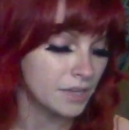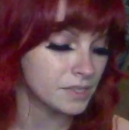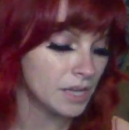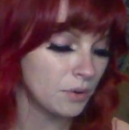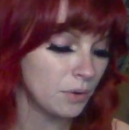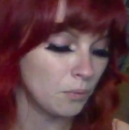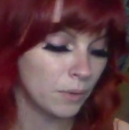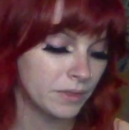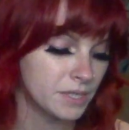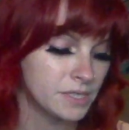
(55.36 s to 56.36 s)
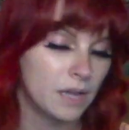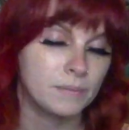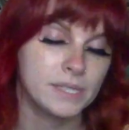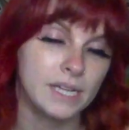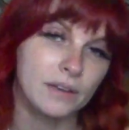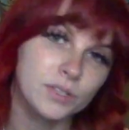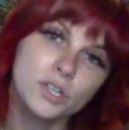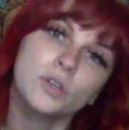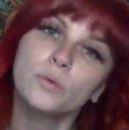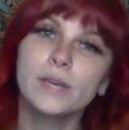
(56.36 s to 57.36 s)
So what this comes down
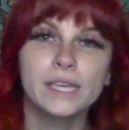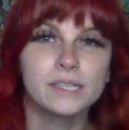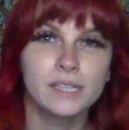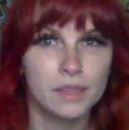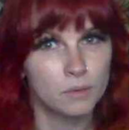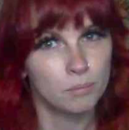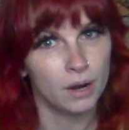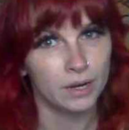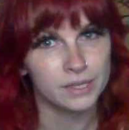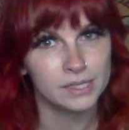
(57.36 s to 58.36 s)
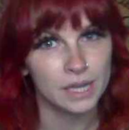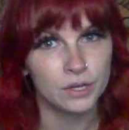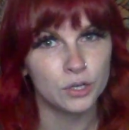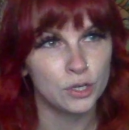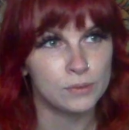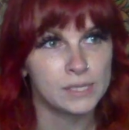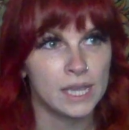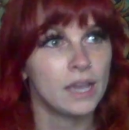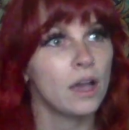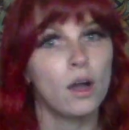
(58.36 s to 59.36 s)
to is the products that you're
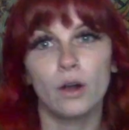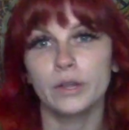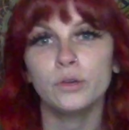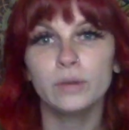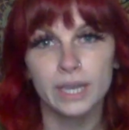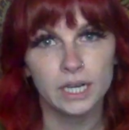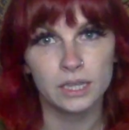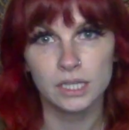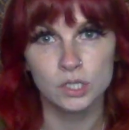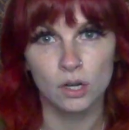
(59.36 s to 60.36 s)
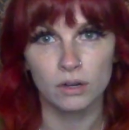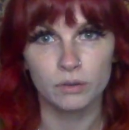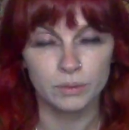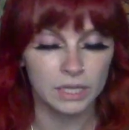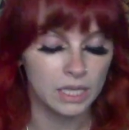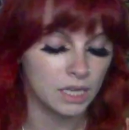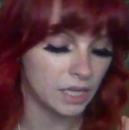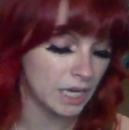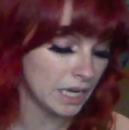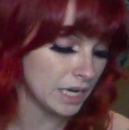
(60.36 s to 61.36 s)
using. Are you getting the dog really
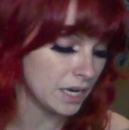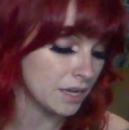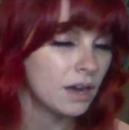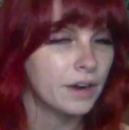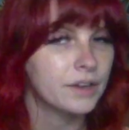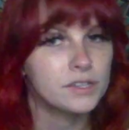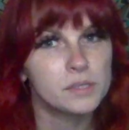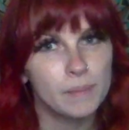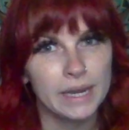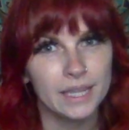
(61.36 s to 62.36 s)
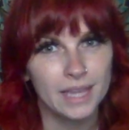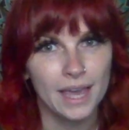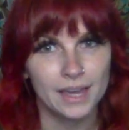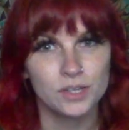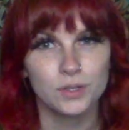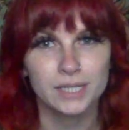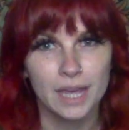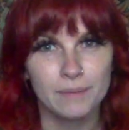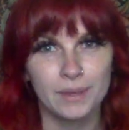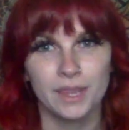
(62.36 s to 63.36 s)
clean? Are you spending that extra
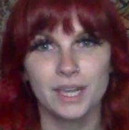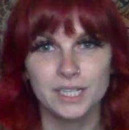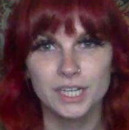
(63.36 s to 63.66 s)
time on that